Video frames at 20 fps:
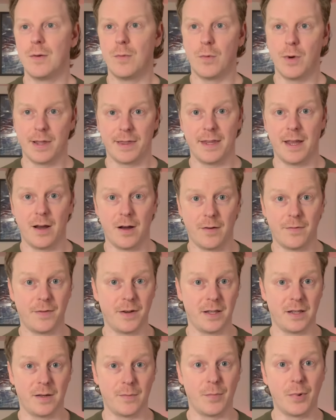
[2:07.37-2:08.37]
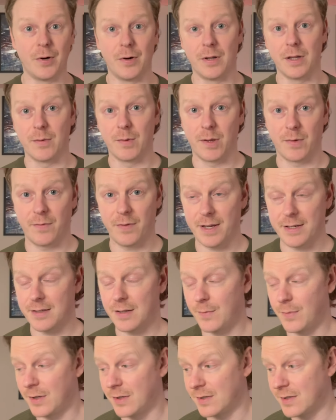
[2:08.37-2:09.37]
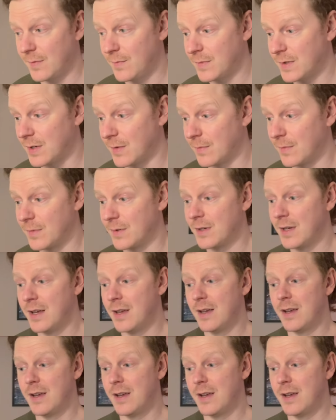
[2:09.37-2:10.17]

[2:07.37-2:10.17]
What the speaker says: when they are feeling poorly with vestibular symptoms,